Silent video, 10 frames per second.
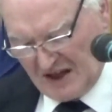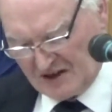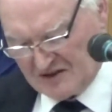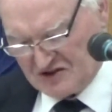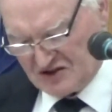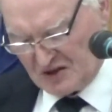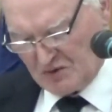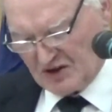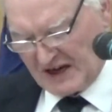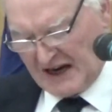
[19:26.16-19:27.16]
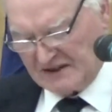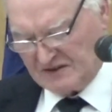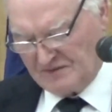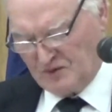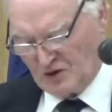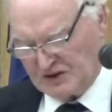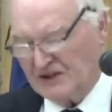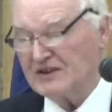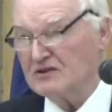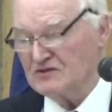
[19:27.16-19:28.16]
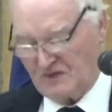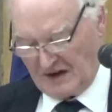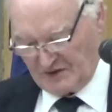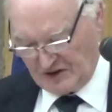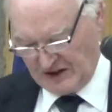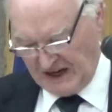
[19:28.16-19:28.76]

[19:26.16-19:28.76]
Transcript: a considerable grant of 14,500